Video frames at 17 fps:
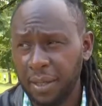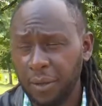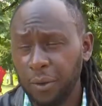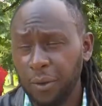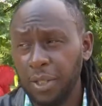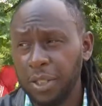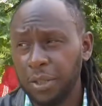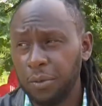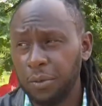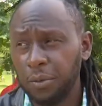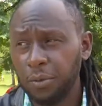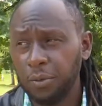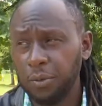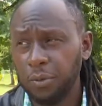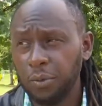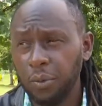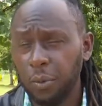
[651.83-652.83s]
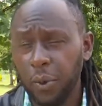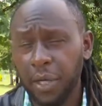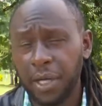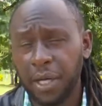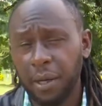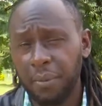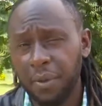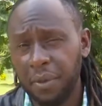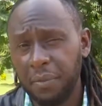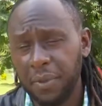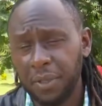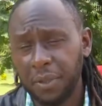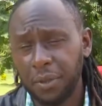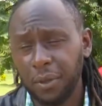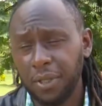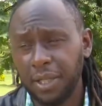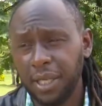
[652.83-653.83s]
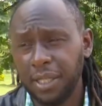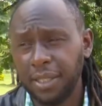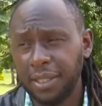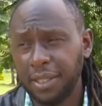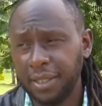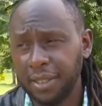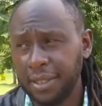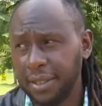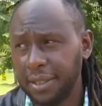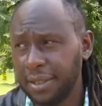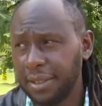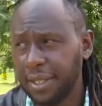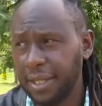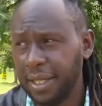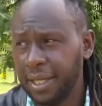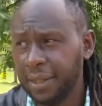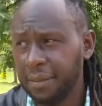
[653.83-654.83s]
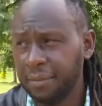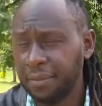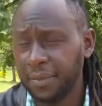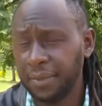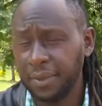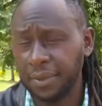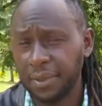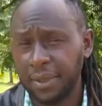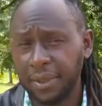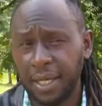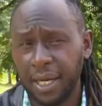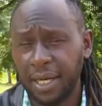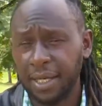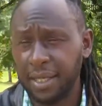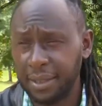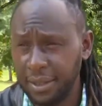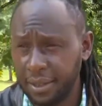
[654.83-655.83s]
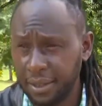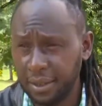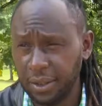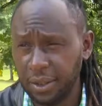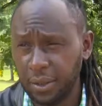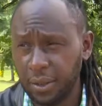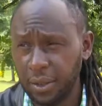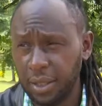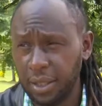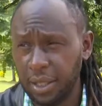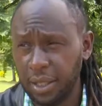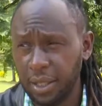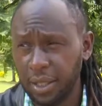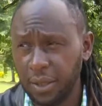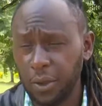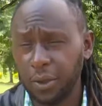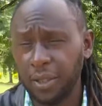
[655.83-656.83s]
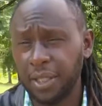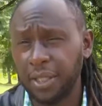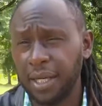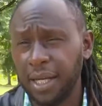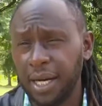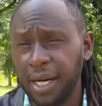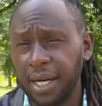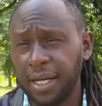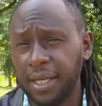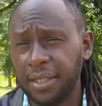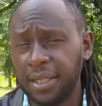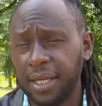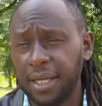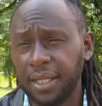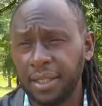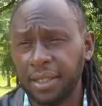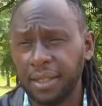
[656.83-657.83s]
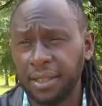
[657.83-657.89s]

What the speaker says: only to wake up and be told that I'd gotten a heart attack.